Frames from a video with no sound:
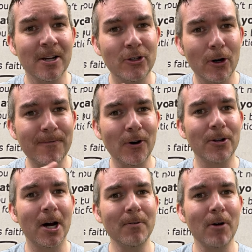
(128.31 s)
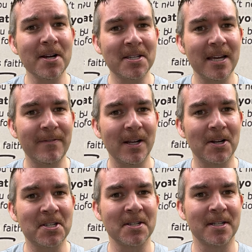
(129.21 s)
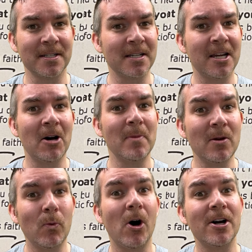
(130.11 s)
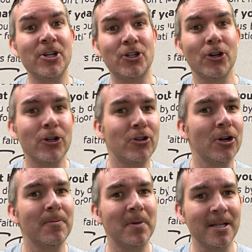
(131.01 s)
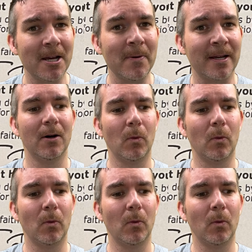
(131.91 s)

You've got no right TV licensing to tell me what I should and shouldn't be doing.